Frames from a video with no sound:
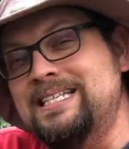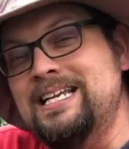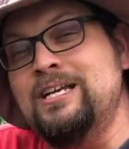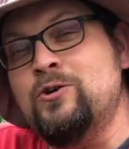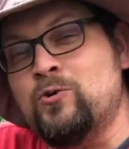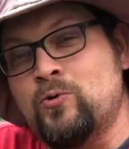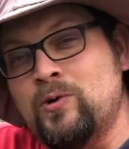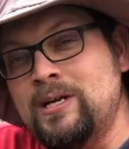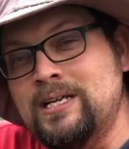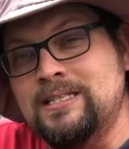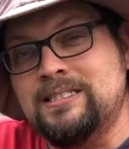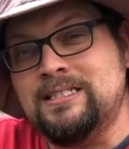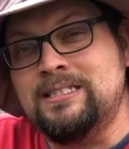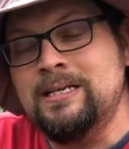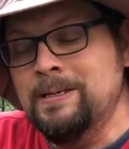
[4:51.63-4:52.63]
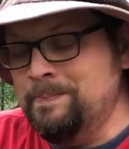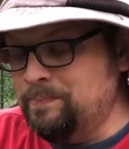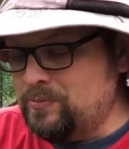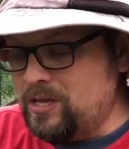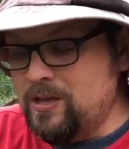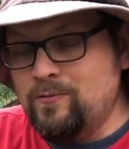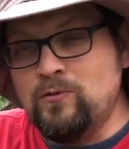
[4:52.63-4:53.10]
decreased
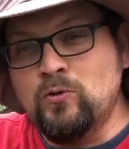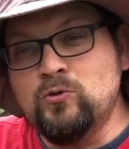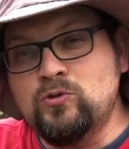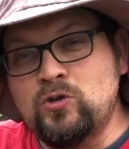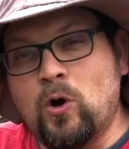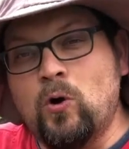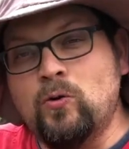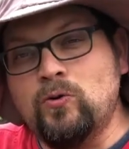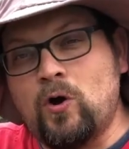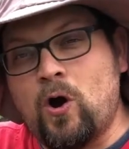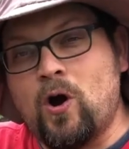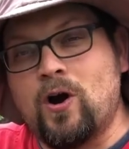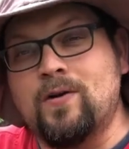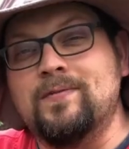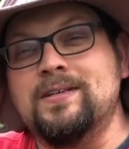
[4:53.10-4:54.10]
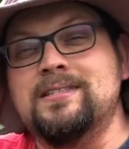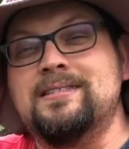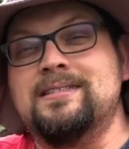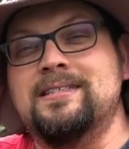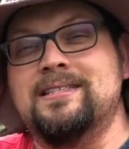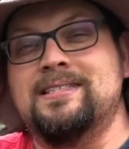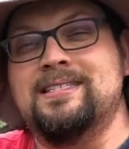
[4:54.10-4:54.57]
if you don't
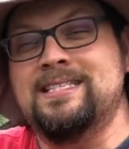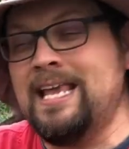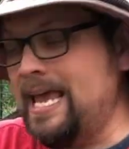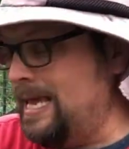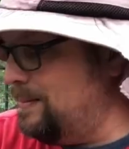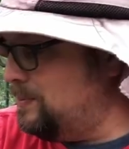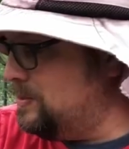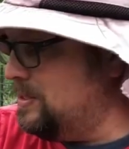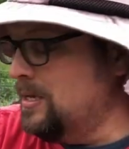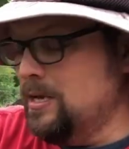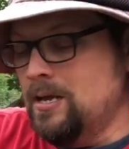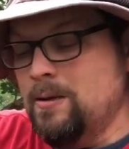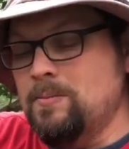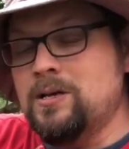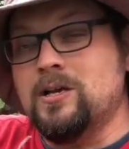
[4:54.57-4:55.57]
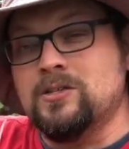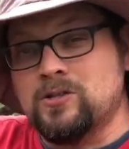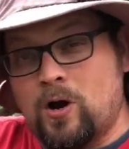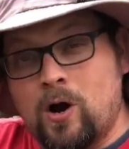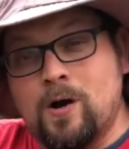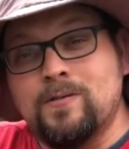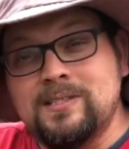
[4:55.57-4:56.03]
harvest the scapes because
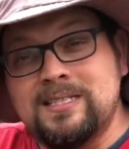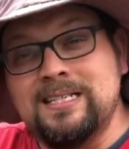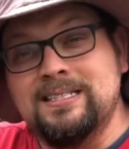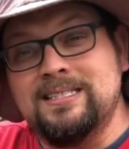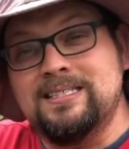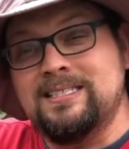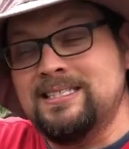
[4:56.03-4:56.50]
harvesting the